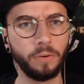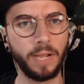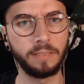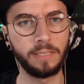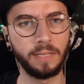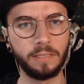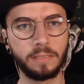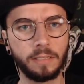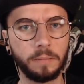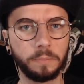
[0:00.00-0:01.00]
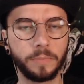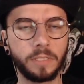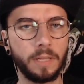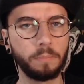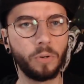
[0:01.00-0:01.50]
I did some
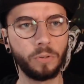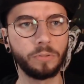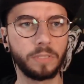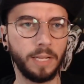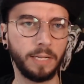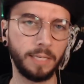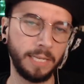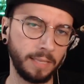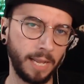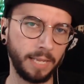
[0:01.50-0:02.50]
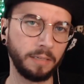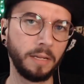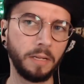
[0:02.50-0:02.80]
sub goals, and in that,